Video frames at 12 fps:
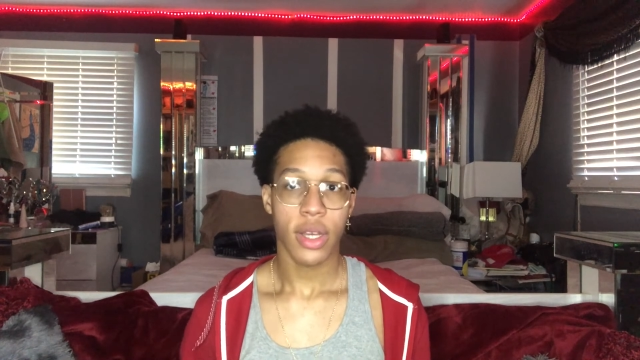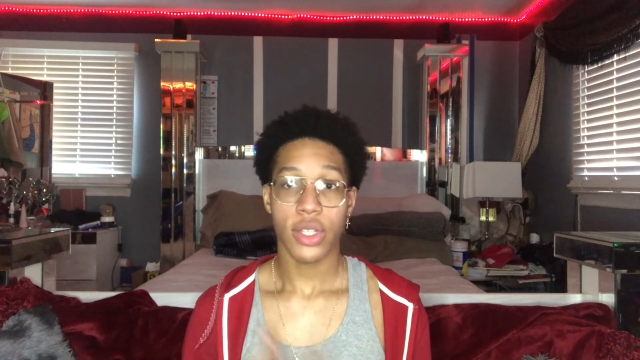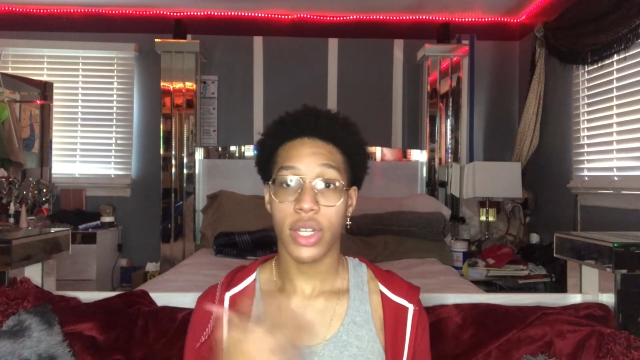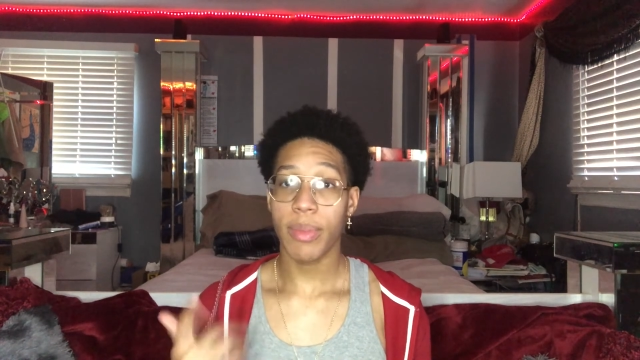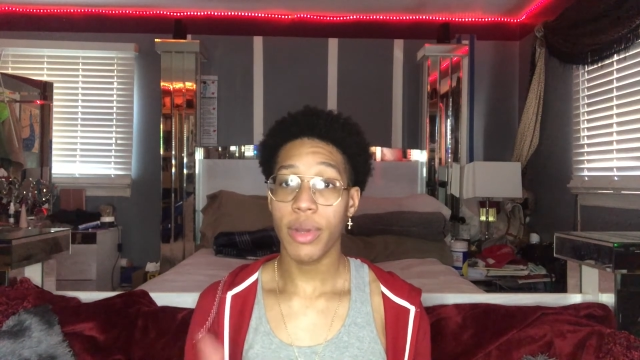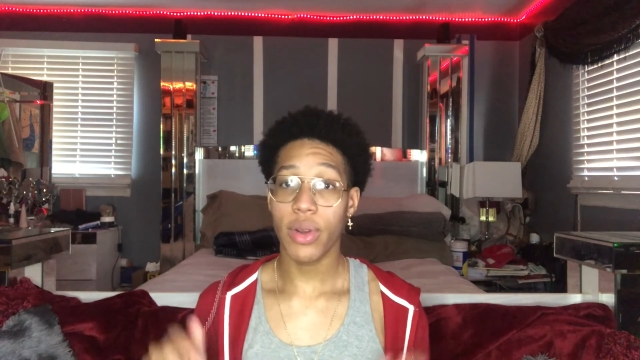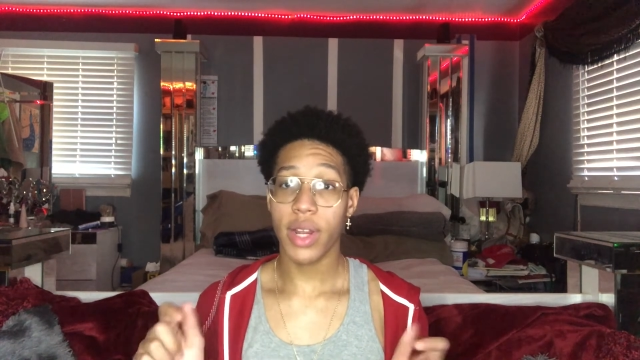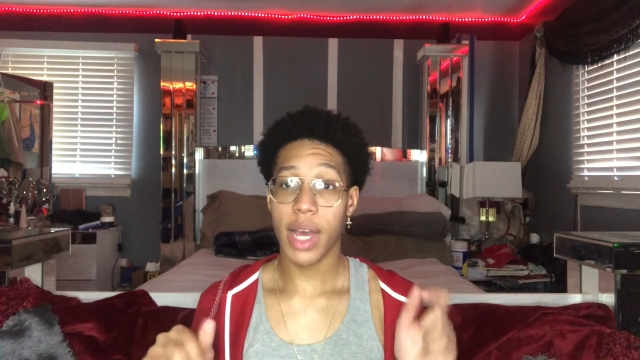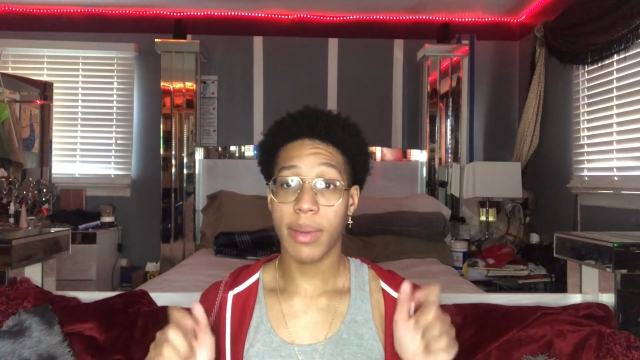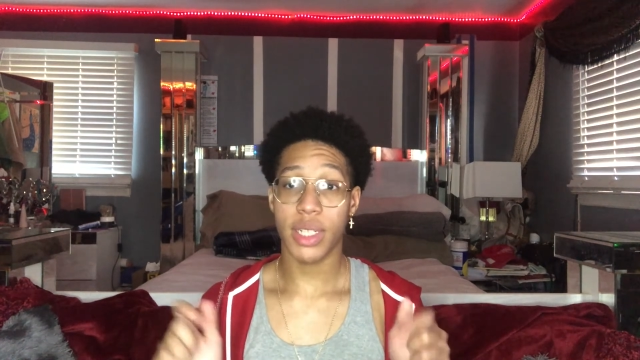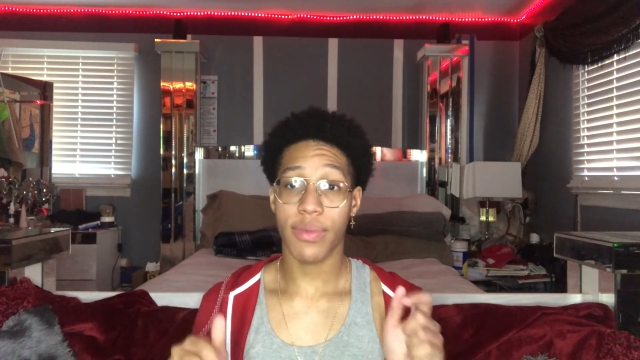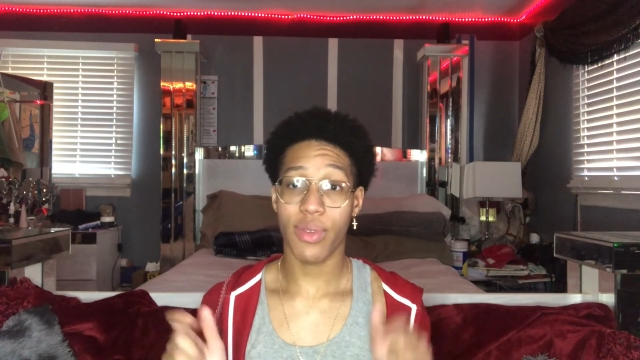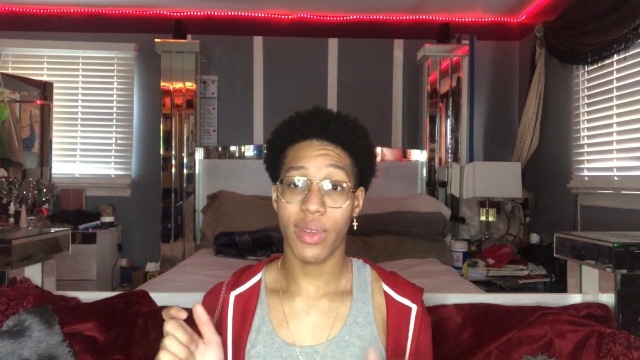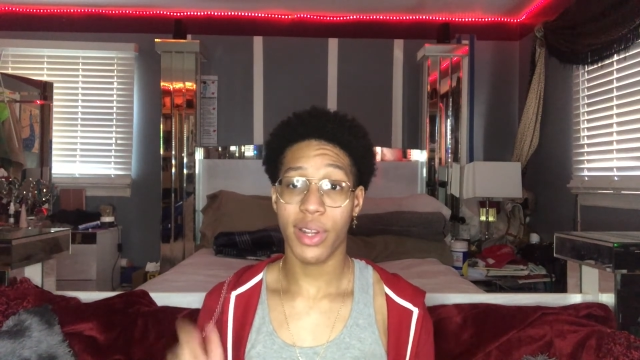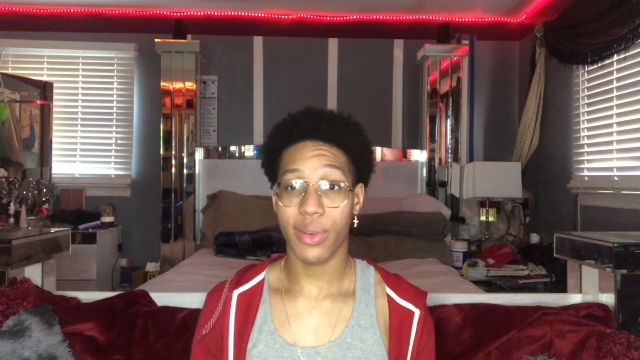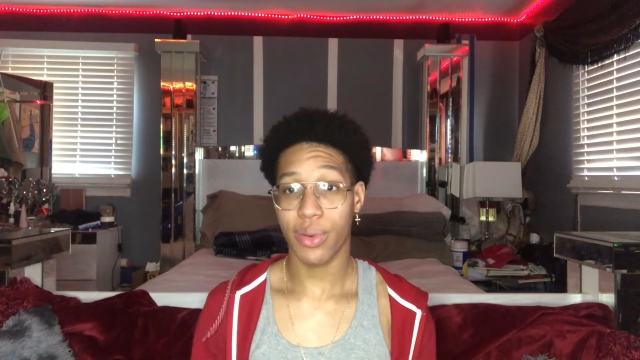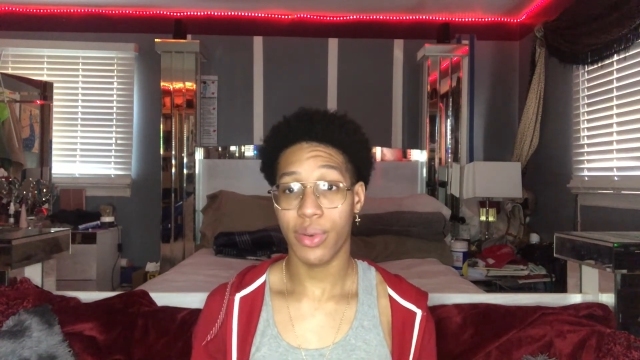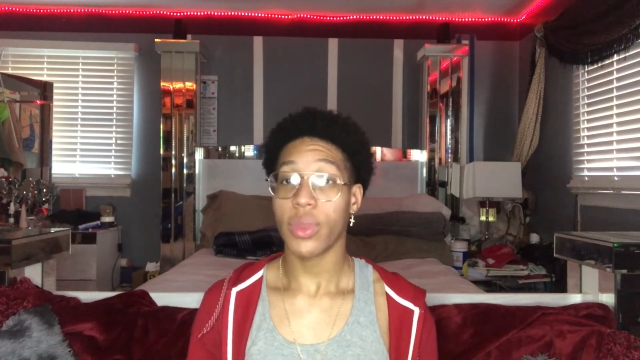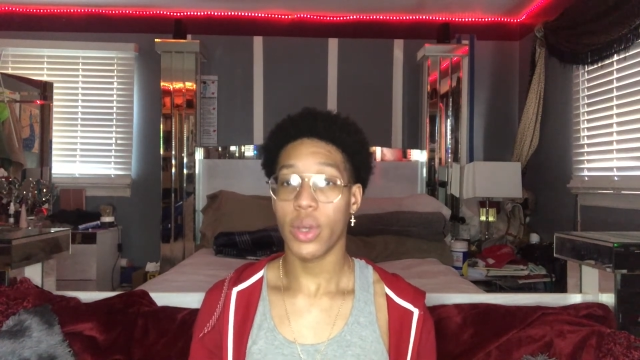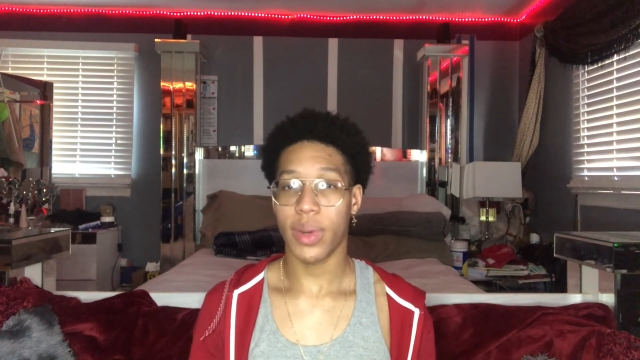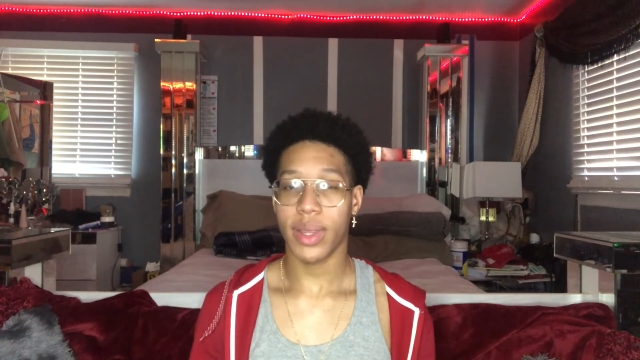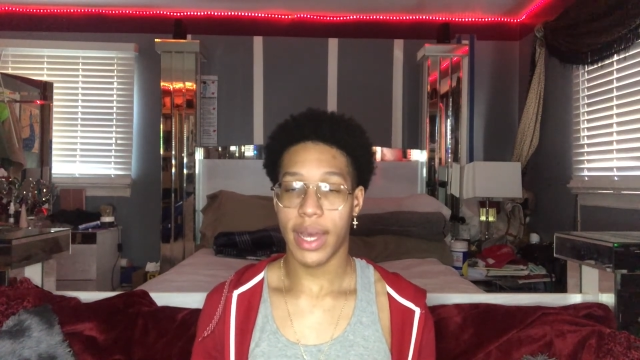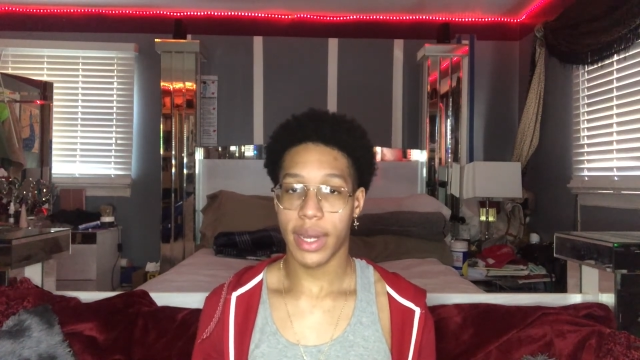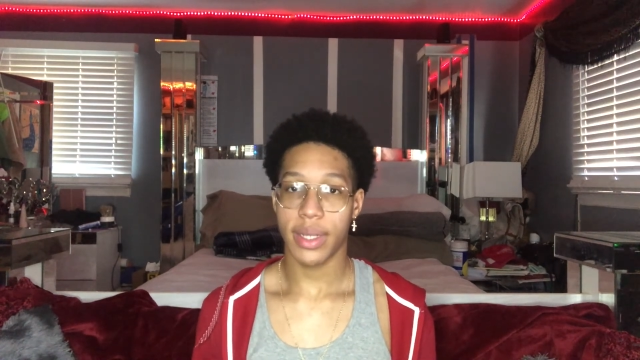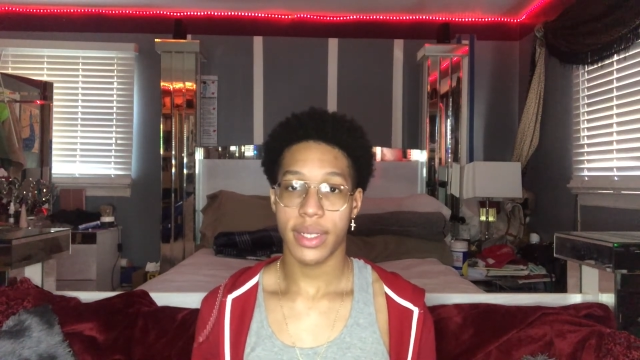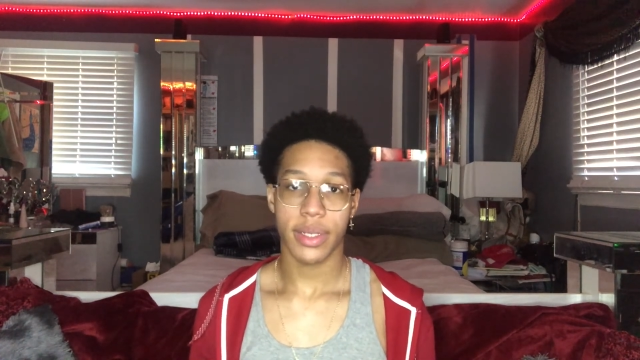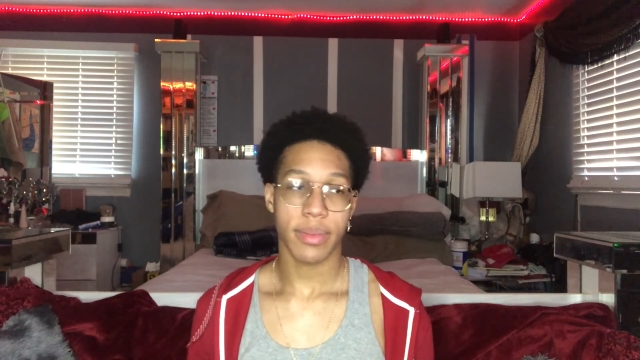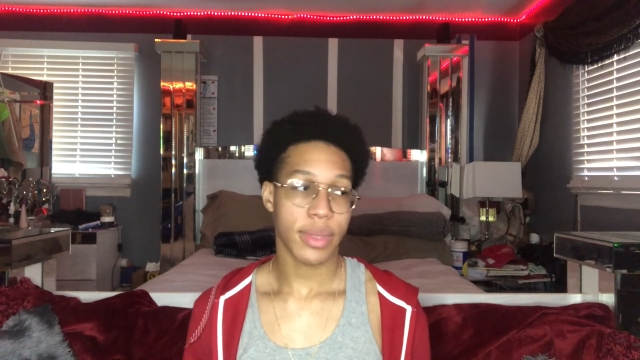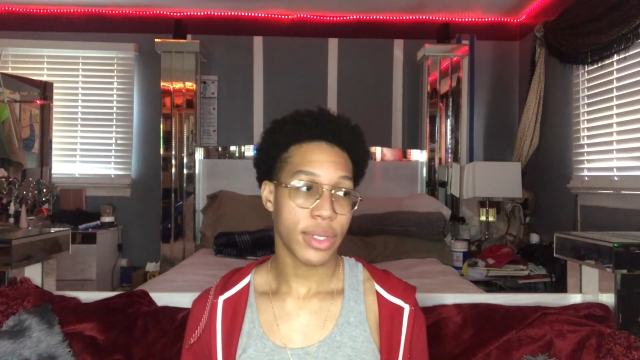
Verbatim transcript: So let me know in the comments if you really do know what that is.